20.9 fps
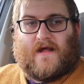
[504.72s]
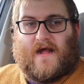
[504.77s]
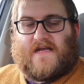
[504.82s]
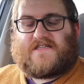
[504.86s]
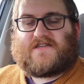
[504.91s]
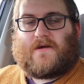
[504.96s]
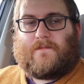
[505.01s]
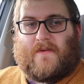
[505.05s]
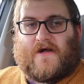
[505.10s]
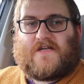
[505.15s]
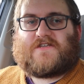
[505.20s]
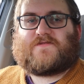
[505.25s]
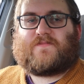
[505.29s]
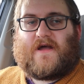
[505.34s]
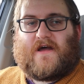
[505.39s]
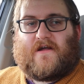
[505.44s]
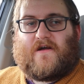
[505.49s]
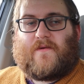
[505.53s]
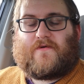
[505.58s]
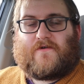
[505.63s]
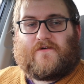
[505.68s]
It's a much
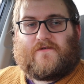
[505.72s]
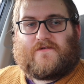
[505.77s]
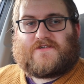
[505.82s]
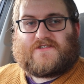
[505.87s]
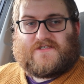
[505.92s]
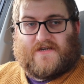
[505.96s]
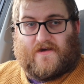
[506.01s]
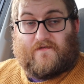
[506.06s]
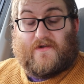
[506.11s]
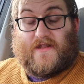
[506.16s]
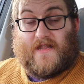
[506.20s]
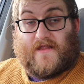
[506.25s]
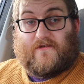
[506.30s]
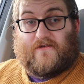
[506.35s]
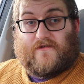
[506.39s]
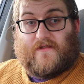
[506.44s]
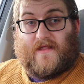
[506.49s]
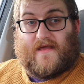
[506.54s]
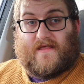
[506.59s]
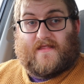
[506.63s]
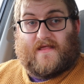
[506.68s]
better approach, and I really
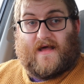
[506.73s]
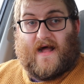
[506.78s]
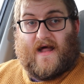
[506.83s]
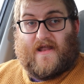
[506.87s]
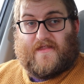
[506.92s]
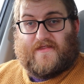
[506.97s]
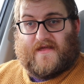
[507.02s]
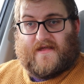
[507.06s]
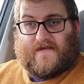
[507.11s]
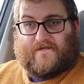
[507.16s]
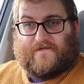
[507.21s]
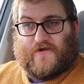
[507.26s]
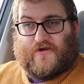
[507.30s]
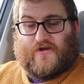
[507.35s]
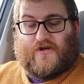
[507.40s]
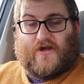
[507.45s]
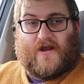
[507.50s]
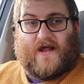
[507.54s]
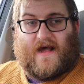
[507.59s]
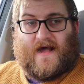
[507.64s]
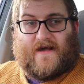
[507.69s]
do like that. I think if you're
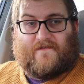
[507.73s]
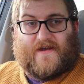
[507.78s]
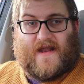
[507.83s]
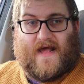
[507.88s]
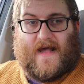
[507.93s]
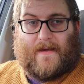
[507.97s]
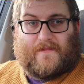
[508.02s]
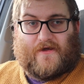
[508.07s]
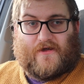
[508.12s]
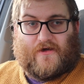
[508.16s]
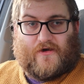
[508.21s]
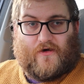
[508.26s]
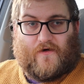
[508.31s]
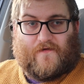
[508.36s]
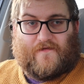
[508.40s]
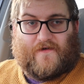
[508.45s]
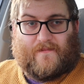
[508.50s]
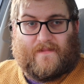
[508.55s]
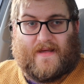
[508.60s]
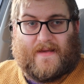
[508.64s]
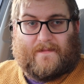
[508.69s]
going to have an app, you're going to
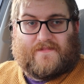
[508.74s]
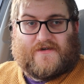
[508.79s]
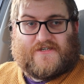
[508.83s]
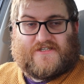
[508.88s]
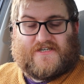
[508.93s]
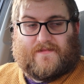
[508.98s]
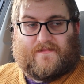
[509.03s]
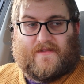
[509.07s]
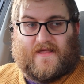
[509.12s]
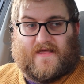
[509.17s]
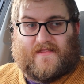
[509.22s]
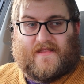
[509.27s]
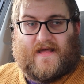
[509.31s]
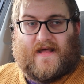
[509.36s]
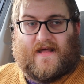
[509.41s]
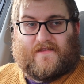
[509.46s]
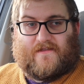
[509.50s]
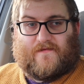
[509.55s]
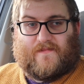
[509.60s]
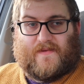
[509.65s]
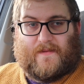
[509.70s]
offer a membership like
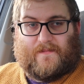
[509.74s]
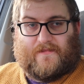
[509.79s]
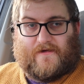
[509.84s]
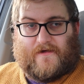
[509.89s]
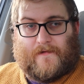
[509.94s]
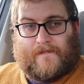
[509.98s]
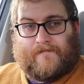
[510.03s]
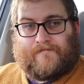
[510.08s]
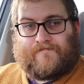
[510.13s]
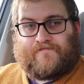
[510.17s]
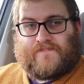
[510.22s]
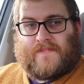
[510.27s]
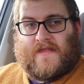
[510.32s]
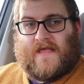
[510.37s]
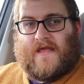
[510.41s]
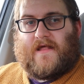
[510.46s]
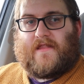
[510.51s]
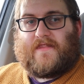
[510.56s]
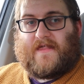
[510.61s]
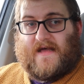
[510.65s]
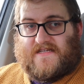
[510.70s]
that to people,
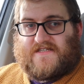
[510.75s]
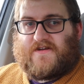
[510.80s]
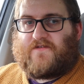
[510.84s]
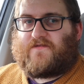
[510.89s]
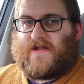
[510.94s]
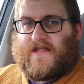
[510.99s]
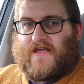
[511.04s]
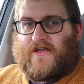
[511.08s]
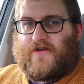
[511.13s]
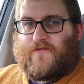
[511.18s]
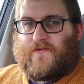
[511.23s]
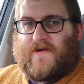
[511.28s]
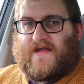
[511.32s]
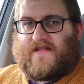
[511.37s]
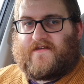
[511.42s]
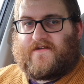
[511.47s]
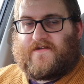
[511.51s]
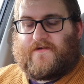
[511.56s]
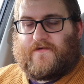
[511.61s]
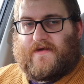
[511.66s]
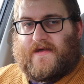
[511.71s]
that's a really good way
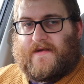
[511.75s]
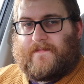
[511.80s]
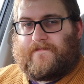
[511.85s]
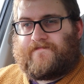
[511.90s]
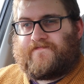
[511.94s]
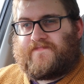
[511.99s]
to do it.